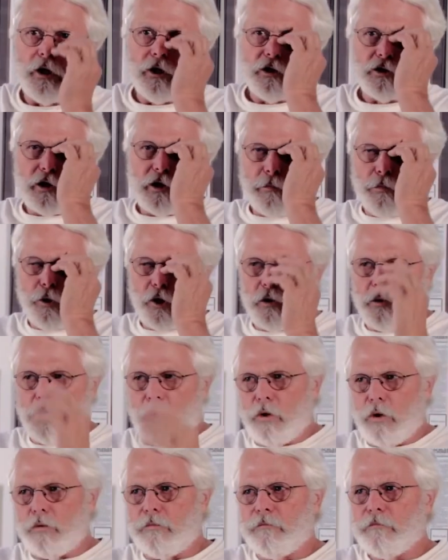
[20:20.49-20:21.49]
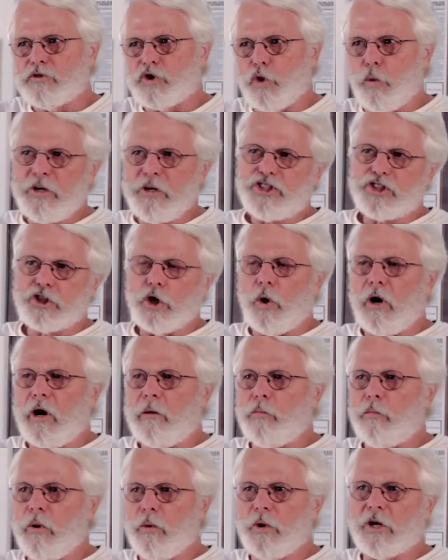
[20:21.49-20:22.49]
So they put a road. So we show
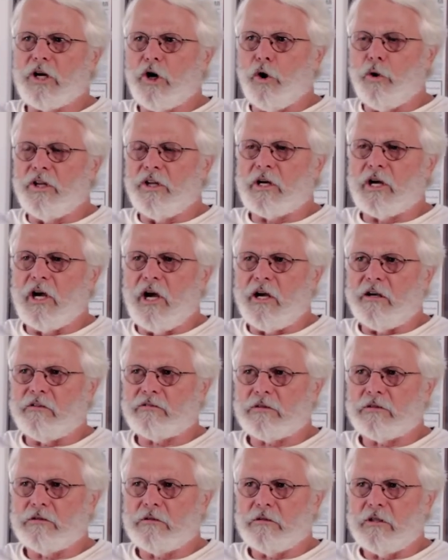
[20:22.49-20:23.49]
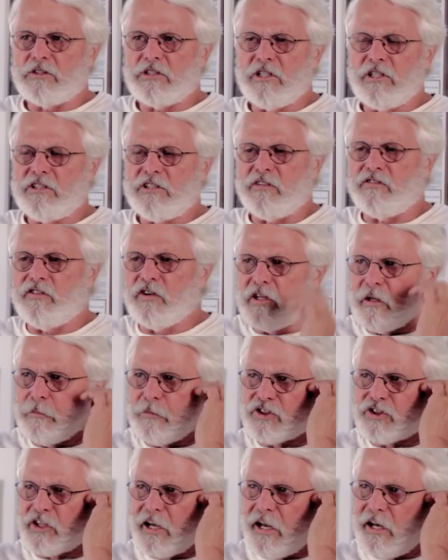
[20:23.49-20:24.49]
up. We want to go in the caves. It's easy for them
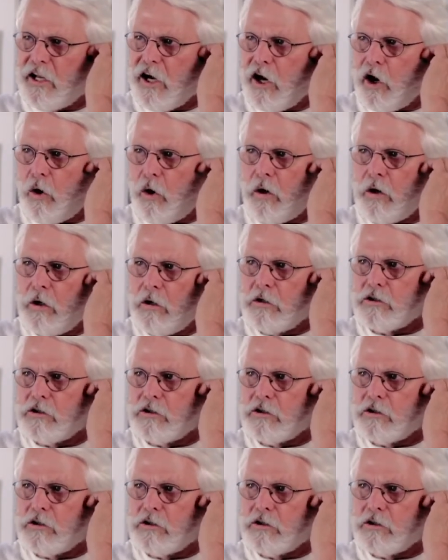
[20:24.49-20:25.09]
to say no.